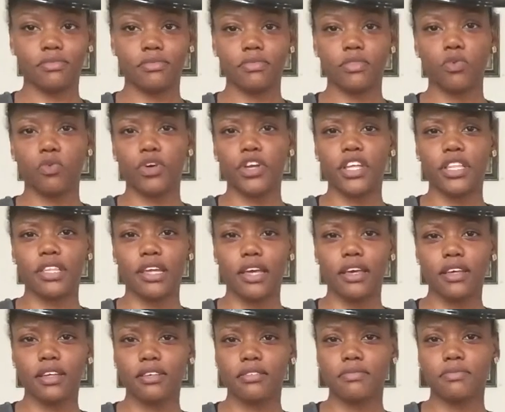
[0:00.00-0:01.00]
What do you think?
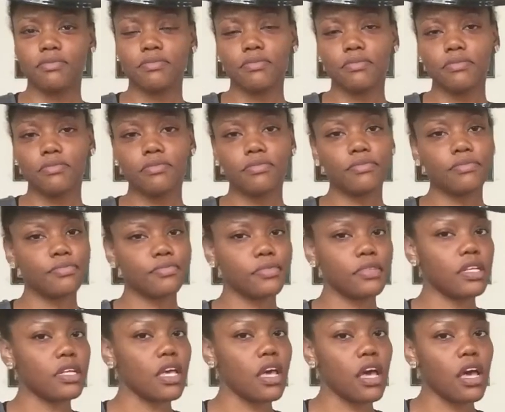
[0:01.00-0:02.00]

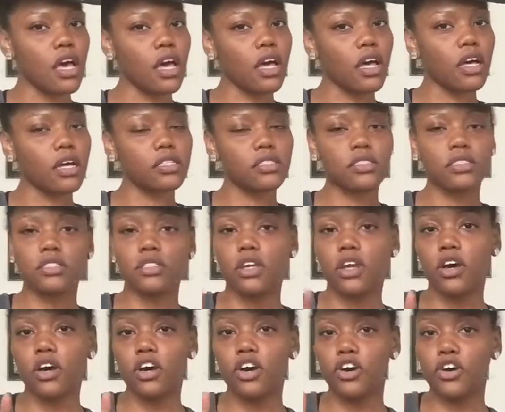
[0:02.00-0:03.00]
Yes,
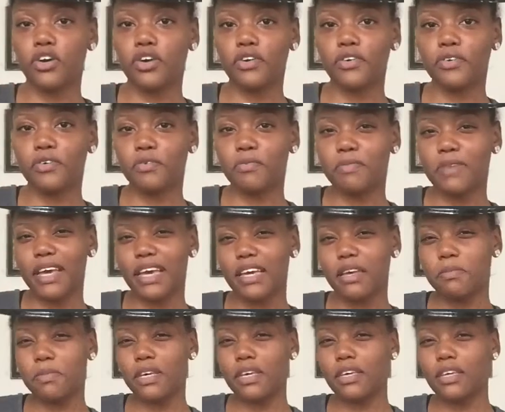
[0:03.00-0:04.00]
no,
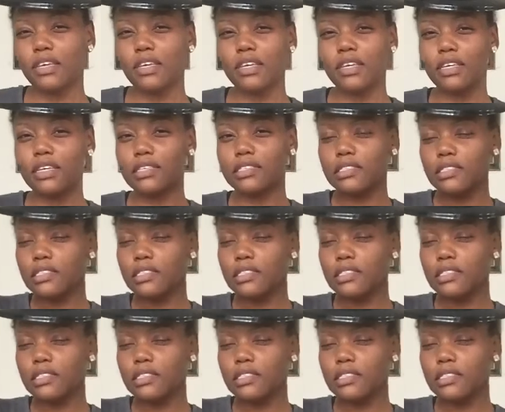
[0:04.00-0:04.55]
maybe.